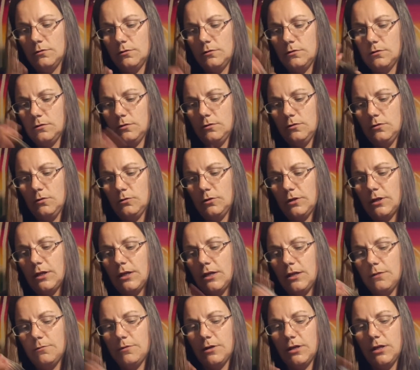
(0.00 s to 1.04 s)
Don't let
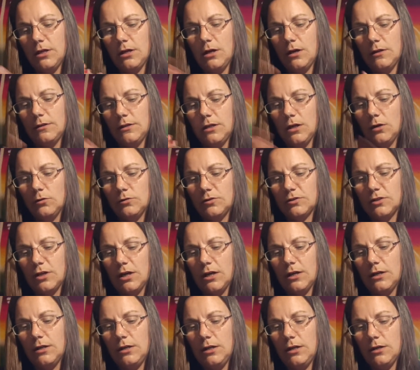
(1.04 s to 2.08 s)
anybody on the
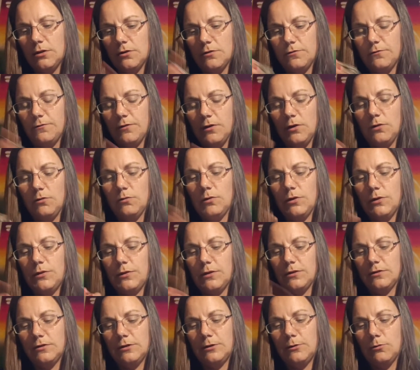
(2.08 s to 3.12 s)
outside interfere with this
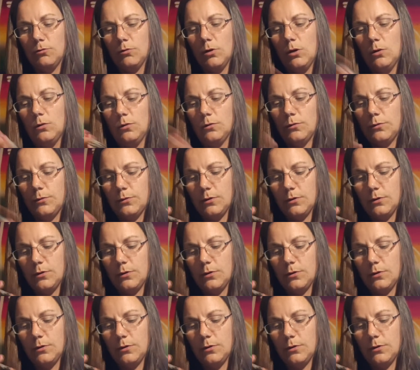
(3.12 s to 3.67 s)
growth.